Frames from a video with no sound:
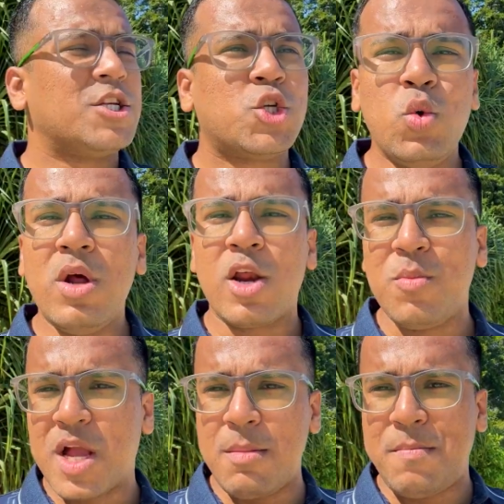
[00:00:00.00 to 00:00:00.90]
sooner you
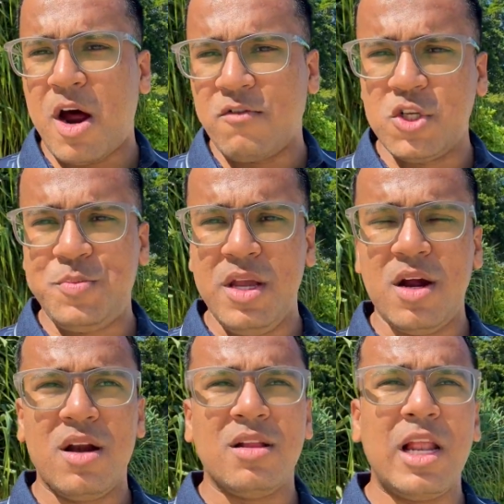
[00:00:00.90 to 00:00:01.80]
become a powerful
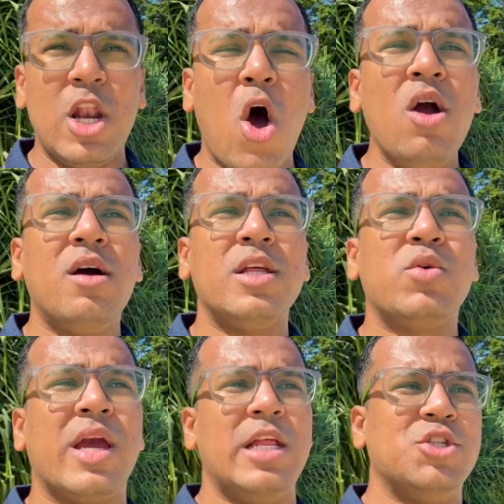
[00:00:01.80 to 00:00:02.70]
speaker, the longer you
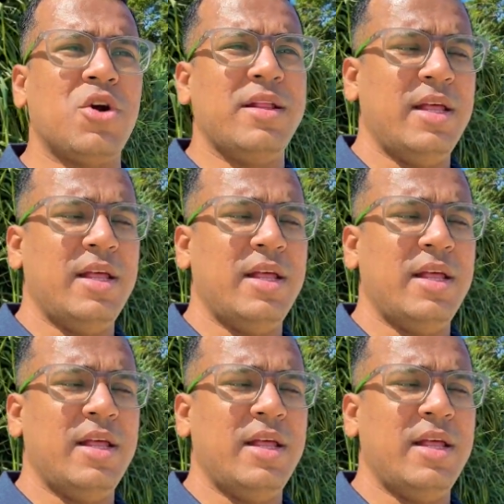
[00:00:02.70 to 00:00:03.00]
can enjoy